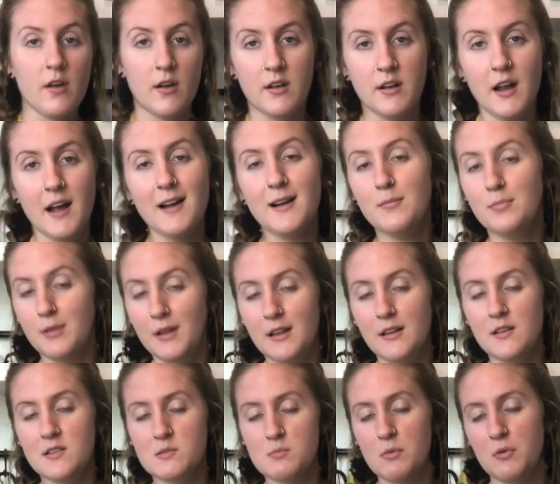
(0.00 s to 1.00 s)
Not
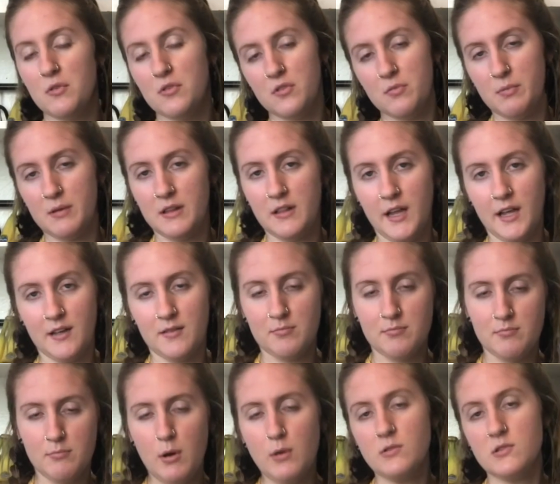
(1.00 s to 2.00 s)
completely smooth, but like
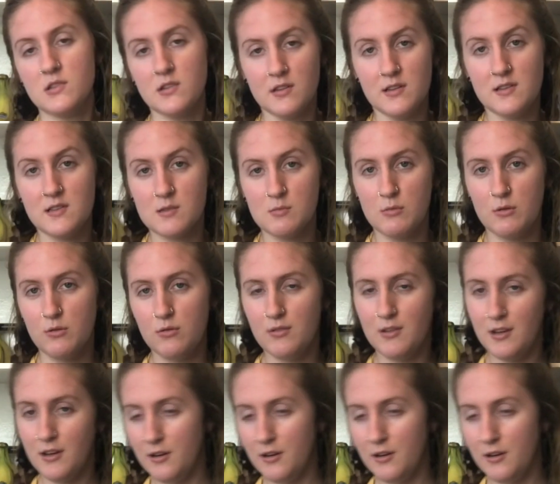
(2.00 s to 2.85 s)
mostly smooth, you